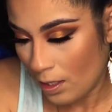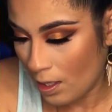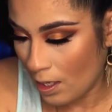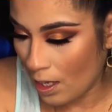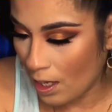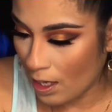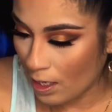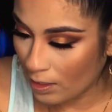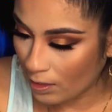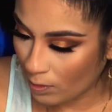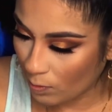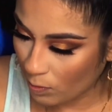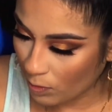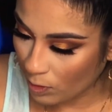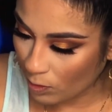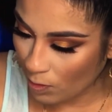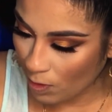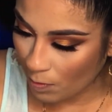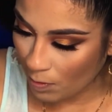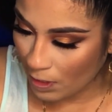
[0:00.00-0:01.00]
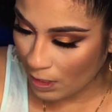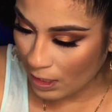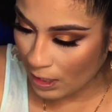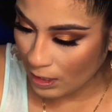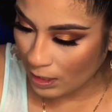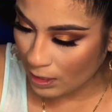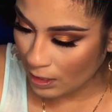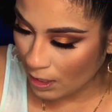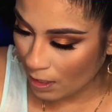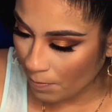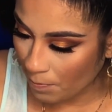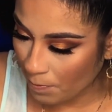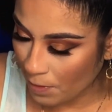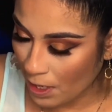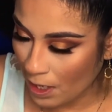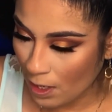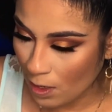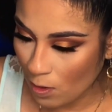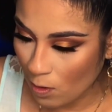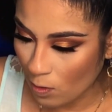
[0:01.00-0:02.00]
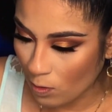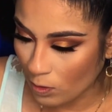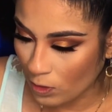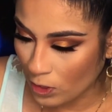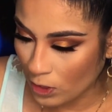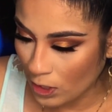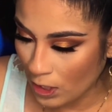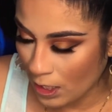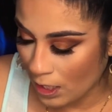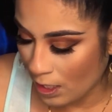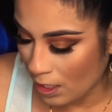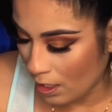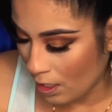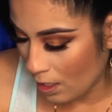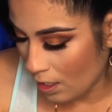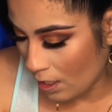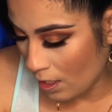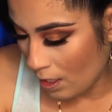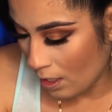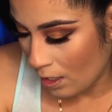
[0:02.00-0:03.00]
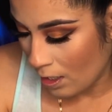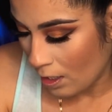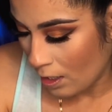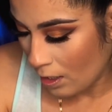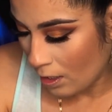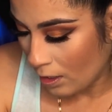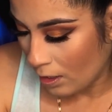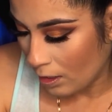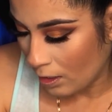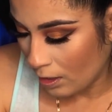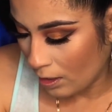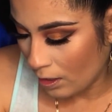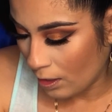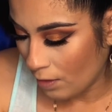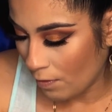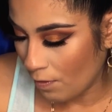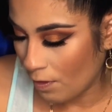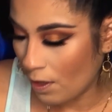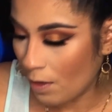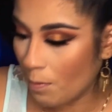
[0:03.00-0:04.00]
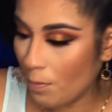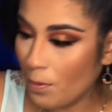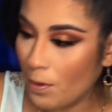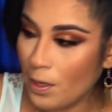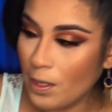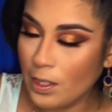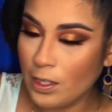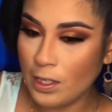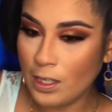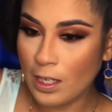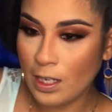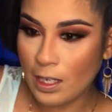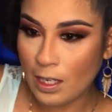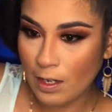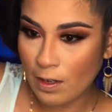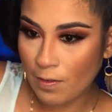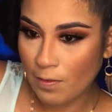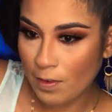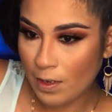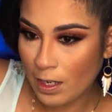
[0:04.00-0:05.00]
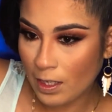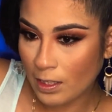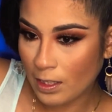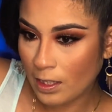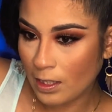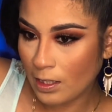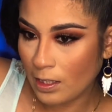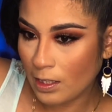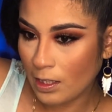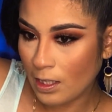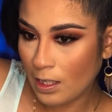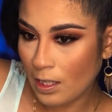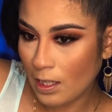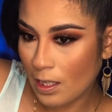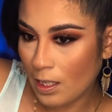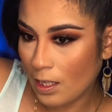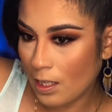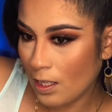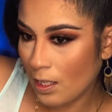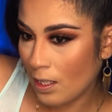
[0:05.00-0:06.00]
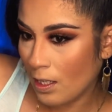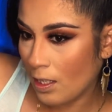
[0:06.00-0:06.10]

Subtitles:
Yeah, it's described like a champagne gold shade. It's a very pretty shade. I don't know if you guys can see that.